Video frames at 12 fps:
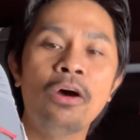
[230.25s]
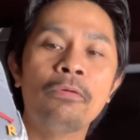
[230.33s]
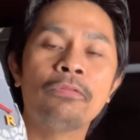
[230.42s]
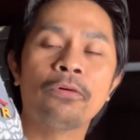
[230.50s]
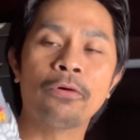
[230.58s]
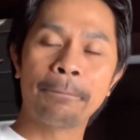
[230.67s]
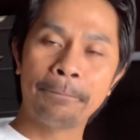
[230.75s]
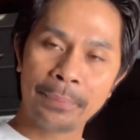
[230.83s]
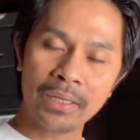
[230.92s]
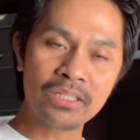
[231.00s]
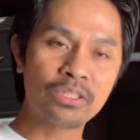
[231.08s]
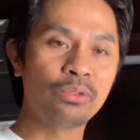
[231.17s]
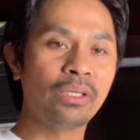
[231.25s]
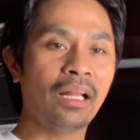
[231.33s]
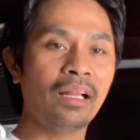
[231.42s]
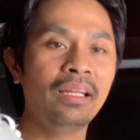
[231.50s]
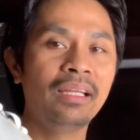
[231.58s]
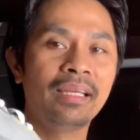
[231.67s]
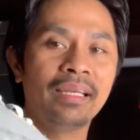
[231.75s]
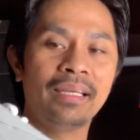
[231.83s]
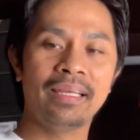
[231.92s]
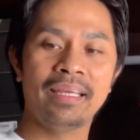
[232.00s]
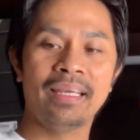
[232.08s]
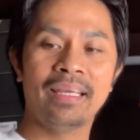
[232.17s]
for personal.
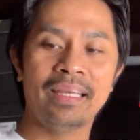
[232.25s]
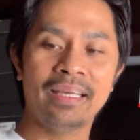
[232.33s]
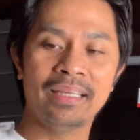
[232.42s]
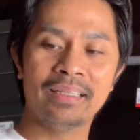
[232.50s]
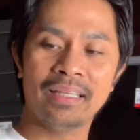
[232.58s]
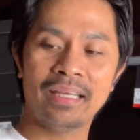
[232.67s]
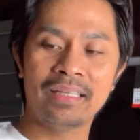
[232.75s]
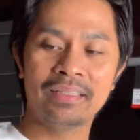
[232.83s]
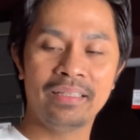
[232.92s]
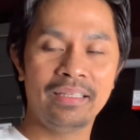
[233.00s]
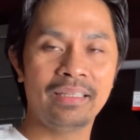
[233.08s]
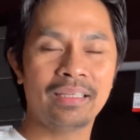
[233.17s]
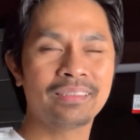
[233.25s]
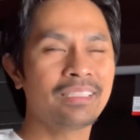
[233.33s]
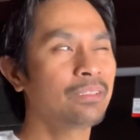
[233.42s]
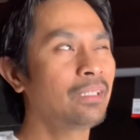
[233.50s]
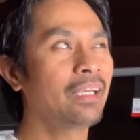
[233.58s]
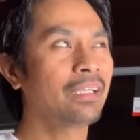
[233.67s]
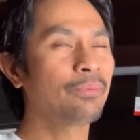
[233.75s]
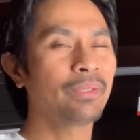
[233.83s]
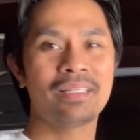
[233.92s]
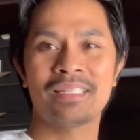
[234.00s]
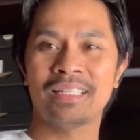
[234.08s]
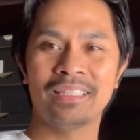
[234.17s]
And I really, just like what I
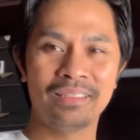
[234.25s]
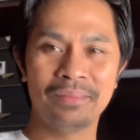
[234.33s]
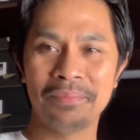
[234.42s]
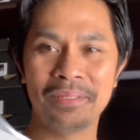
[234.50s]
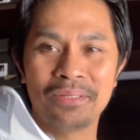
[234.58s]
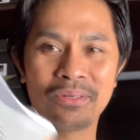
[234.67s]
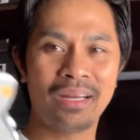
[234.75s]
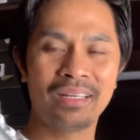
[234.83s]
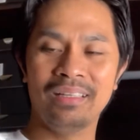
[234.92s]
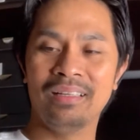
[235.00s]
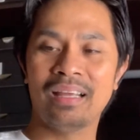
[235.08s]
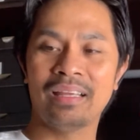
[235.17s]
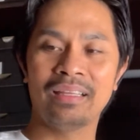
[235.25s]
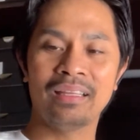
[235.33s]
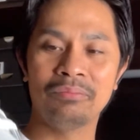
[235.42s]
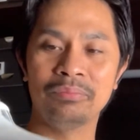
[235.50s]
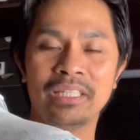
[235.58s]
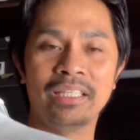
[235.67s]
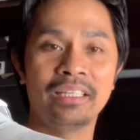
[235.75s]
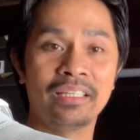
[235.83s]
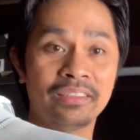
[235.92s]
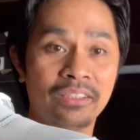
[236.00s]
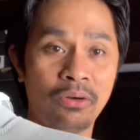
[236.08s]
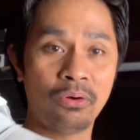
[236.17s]
said in the video, I'm digging on
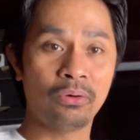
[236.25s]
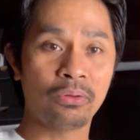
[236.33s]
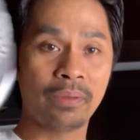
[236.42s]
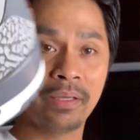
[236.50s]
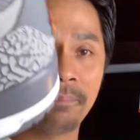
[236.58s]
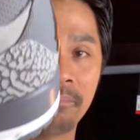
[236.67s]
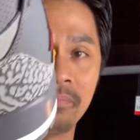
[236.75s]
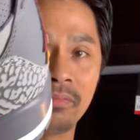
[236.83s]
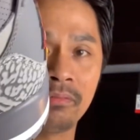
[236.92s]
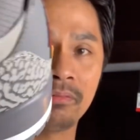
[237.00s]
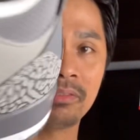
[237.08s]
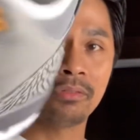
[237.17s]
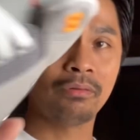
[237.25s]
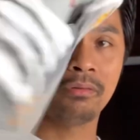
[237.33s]
the colorway. So